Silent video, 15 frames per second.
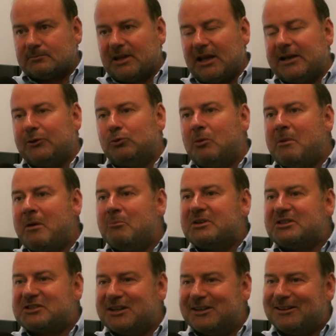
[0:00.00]
And I remember
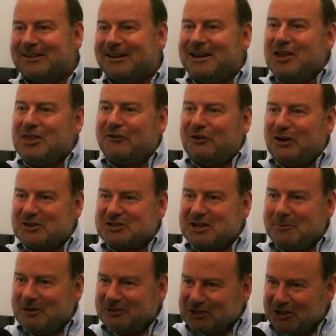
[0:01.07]
still the first
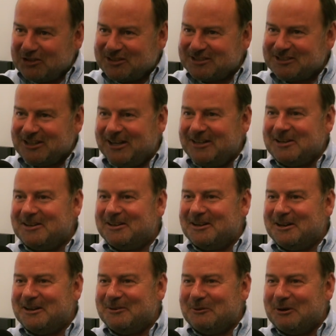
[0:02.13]
time I was asked to sign a
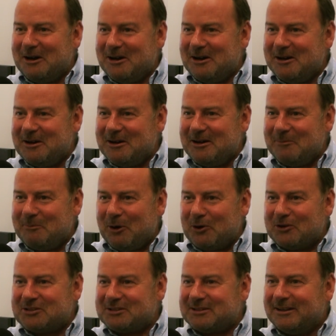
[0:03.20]

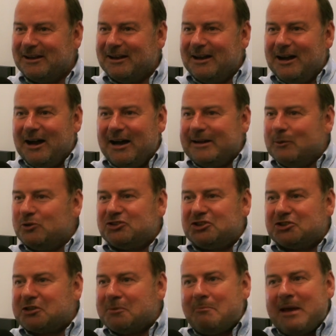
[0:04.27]
box, and it was
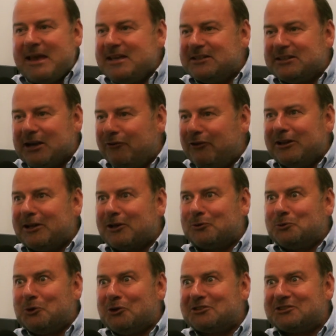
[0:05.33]
just amazing. I felt like a
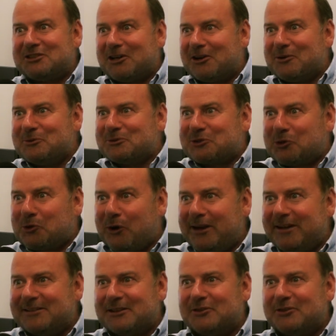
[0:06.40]
rock star. It was great.